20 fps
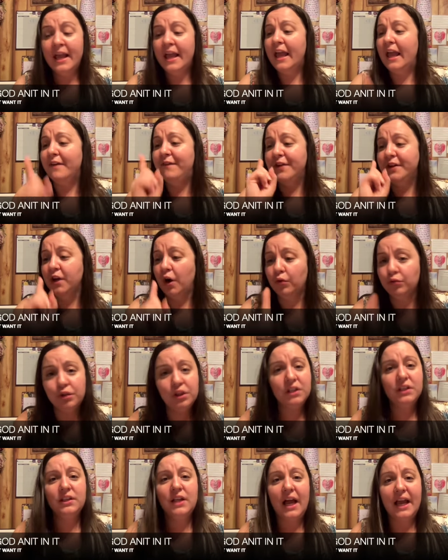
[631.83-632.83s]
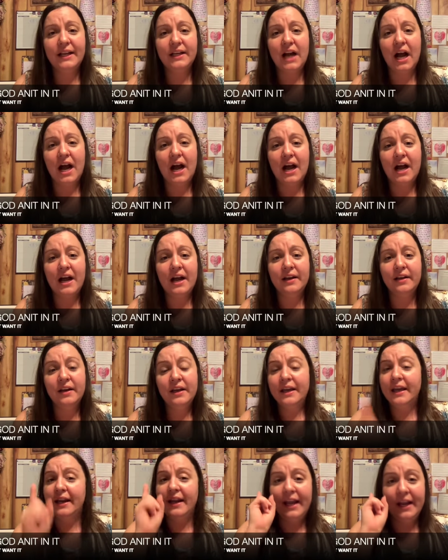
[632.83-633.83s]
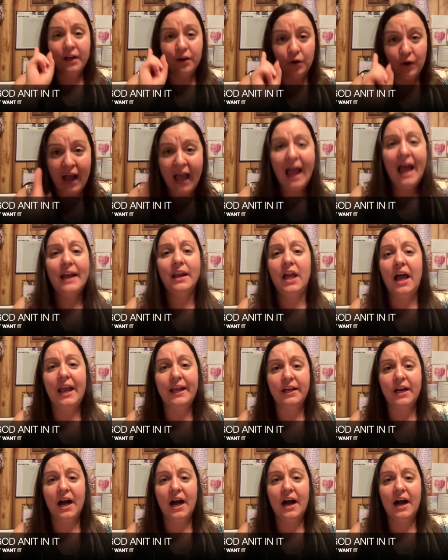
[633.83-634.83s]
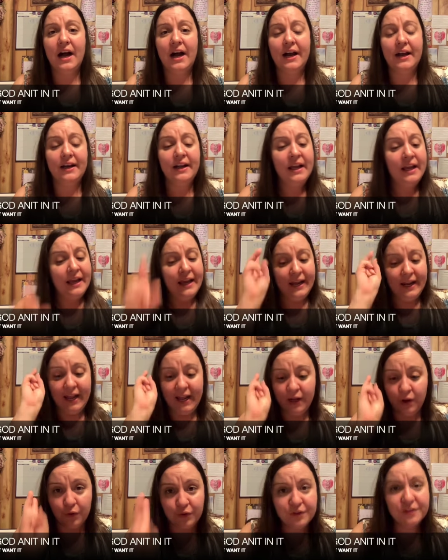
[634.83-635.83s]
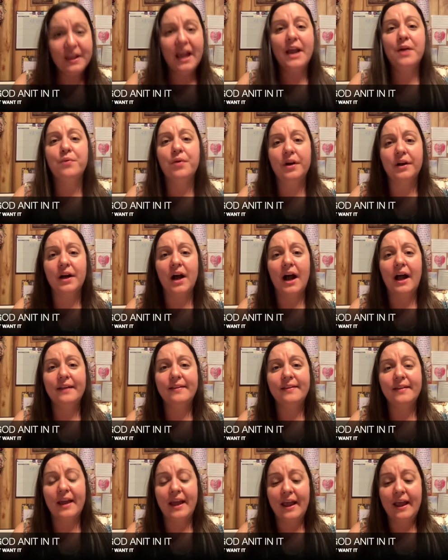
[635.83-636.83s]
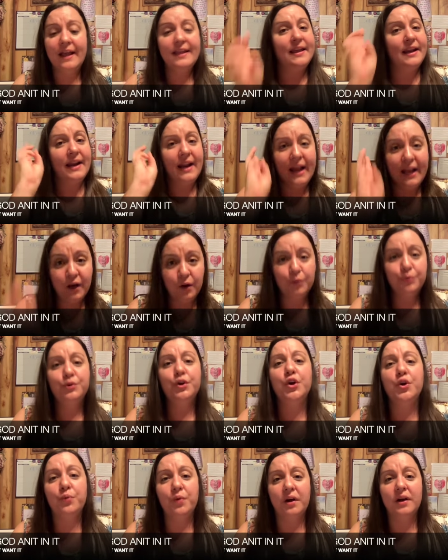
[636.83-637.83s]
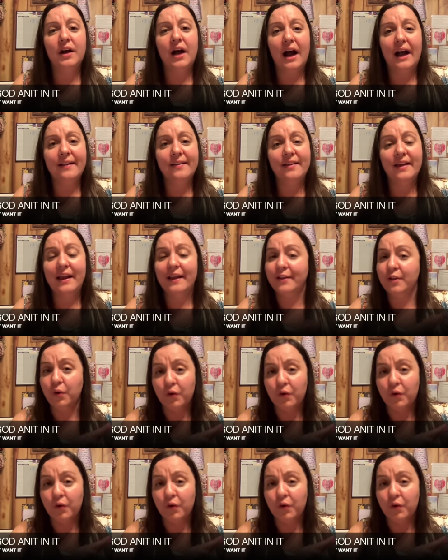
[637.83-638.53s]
If it don't look like God, it ain't going to act like God, it ain't going to say what God says, and it ain't going to do what God says.